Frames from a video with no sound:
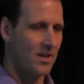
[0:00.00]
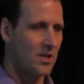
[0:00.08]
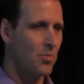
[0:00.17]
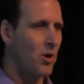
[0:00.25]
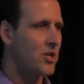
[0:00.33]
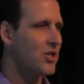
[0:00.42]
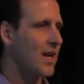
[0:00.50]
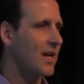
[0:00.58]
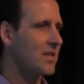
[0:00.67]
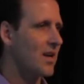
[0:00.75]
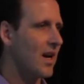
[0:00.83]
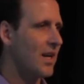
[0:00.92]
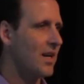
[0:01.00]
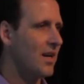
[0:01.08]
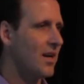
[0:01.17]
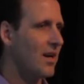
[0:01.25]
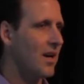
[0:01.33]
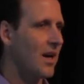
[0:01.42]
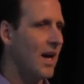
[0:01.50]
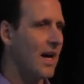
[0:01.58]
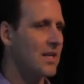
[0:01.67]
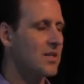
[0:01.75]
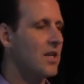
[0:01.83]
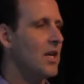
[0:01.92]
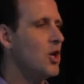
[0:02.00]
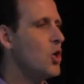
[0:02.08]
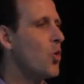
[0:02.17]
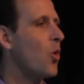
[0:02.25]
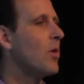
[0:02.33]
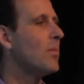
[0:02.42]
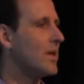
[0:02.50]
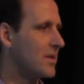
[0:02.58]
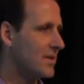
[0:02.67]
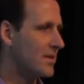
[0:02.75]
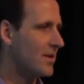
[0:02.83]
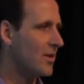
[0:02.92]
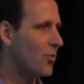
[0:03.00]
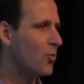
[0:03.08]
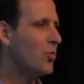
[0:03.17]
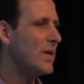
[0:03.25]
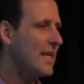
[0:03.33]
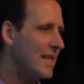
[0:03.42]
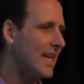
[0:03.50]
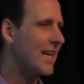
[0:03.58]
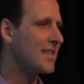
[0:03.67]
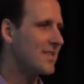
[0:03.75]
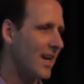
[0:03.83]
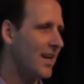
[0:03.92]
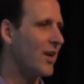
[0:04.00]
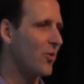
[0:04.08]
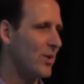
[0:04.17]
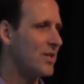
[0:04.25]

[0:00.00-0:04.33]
Depression, anxiety has enormous, really exciting